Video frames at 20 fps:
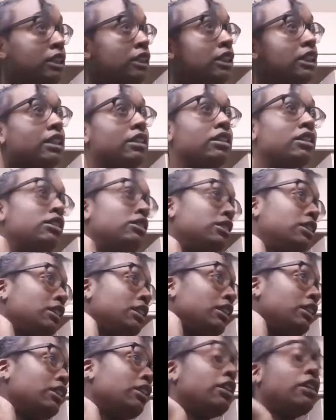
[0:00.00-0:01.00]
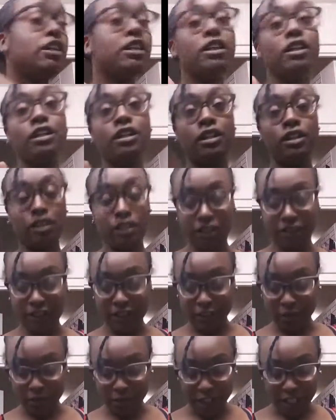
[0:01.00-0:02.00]
just leave those in there
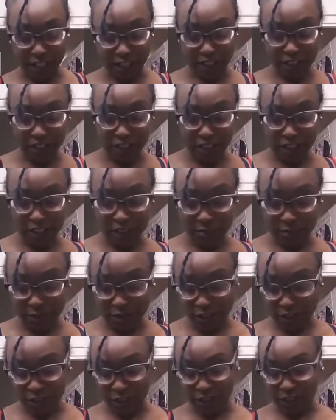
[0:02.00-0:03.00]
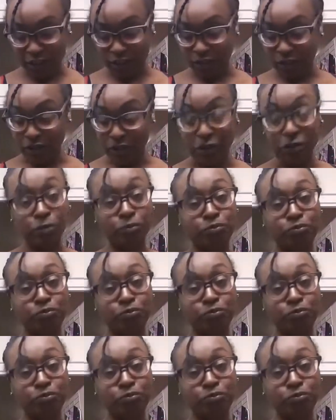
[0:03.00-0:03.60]
for some lashes or something because, you know,